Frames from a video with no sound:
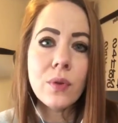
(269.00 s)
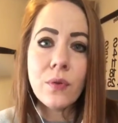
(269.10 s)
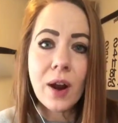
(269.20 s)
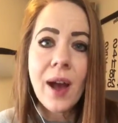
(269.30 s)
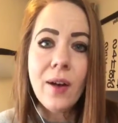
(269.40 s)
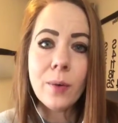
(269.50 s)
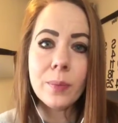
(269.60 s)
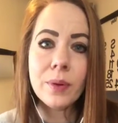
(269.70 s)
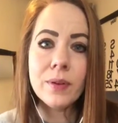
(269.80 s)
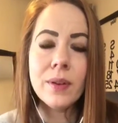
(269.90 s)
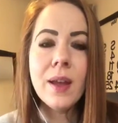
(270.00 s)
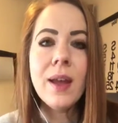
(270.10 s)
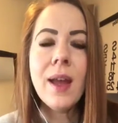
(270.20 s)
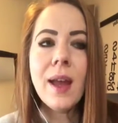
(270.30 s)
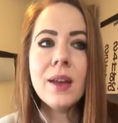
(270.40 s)
for help.
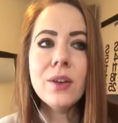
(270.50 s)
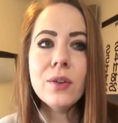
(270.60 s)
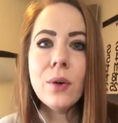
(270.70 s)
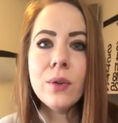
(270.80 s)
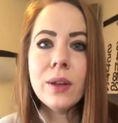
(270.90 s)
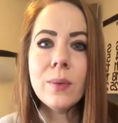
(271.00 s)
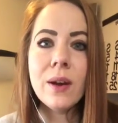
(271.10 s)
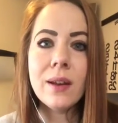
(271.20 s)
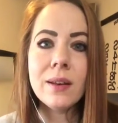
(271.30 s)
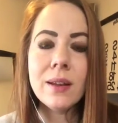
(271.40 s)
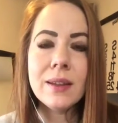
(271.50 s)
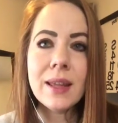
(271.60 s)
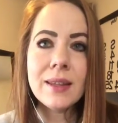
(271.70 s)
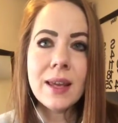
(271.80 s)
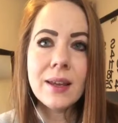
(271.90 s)
And you're the only one
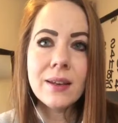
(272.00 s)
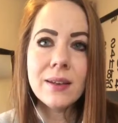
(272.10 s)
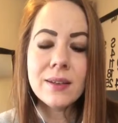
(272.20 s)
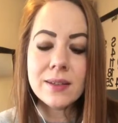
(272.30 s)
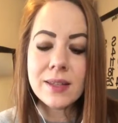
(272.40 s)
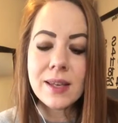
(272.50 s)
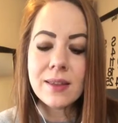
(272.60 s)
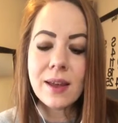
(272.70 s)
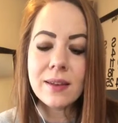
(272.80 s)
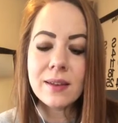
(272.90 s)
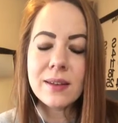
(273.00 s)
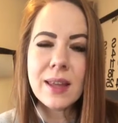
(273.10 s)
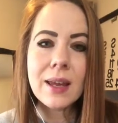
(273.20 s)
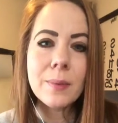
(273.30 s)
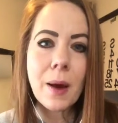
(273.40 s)
that they can see that
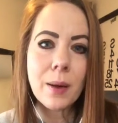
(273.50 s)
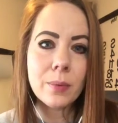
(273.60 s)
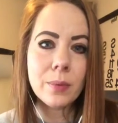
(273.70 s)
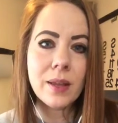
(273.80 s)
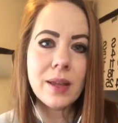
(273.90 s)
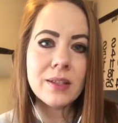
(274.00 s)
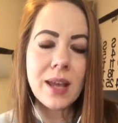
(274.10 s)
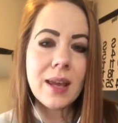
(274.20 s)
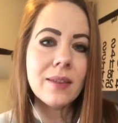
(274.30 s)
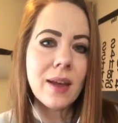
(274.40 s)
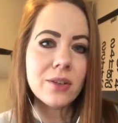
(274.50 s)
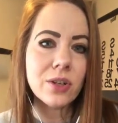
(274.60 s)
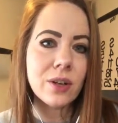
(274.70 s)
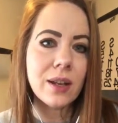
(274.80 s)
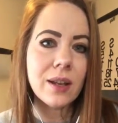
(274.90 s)
they could probably take that
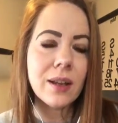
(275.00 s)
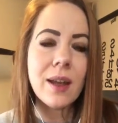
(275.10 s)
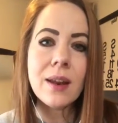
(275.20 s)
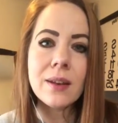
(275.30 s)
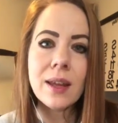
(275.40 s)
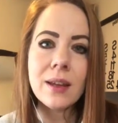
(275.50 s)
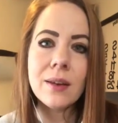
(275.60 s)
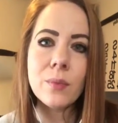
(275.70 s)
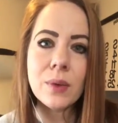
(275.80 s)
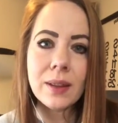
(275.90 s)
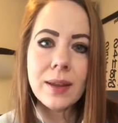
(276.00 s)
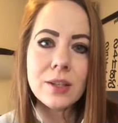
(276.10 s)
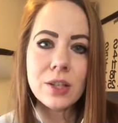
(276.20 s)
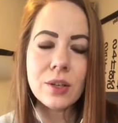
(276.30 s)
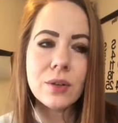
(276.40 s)
journey and they can relate
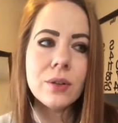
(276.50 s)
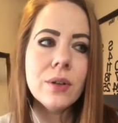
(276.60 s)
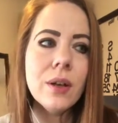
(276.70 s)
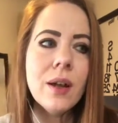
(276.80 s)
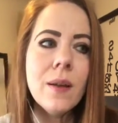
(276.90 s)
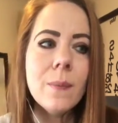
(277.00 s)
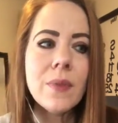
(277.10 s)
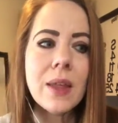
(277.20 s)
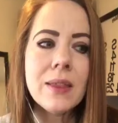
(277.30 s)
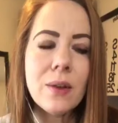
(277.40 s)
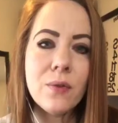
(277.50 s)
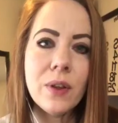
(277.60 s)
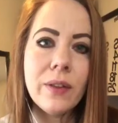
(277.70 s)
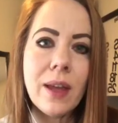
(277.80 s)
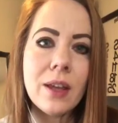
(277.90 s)
to you and they
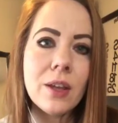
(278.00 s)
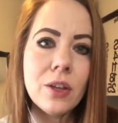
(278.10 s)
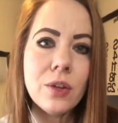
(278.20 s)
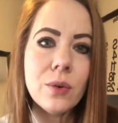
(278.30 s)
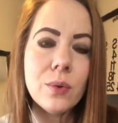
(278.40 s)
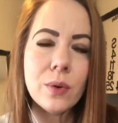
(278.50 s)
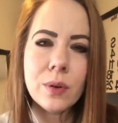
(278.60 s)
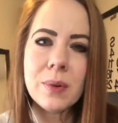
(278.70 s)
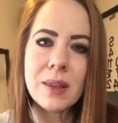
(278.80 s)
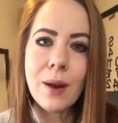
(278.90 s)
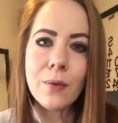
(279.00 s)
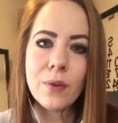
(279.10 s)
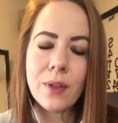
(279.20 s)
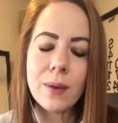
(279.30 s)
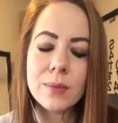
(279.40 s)
feel like you could be there
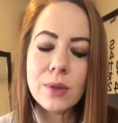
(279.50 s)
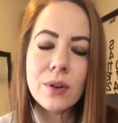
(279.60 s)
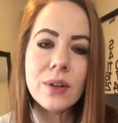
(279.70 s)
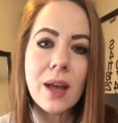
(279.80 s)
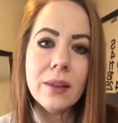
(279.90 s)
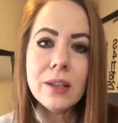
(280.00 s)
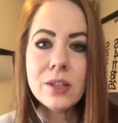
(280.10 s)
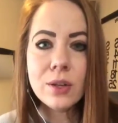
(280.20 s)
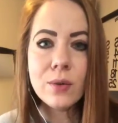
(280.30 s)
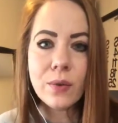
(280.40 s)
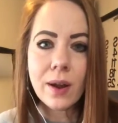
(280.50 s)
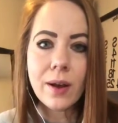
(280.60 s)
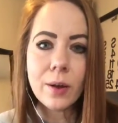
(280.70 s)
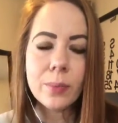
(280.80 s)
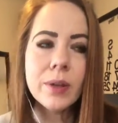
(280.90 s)
for them. So they're yelling to you for
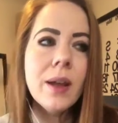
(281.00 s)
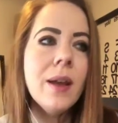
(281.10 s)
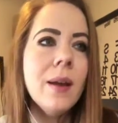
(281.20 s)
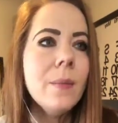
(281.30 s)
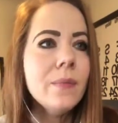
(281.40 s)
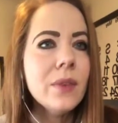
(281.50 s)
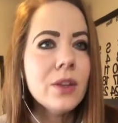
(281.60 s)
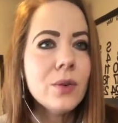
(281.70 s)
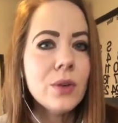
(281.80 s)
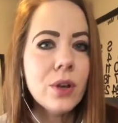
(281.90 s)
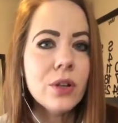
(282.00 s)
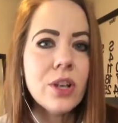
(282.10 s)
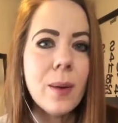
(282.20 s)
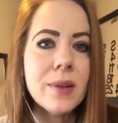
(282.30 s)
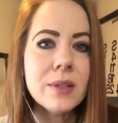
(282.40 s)
help. So your
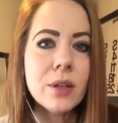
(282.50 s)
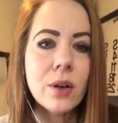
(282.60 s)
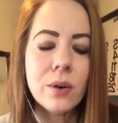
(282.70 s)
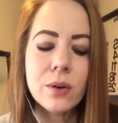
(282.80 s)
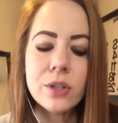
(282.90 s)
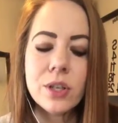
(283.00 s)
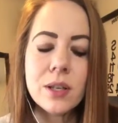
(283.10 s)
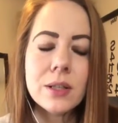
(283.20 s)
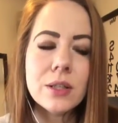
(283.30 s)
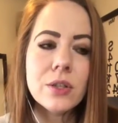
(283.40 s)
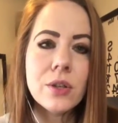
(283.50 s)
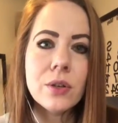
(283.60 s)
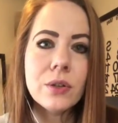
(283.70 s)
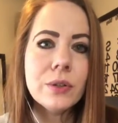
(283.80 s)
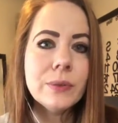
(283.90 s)
job as a coach is
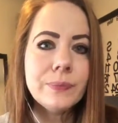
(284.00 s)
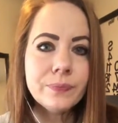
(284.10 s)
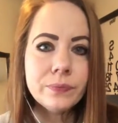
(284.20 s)
to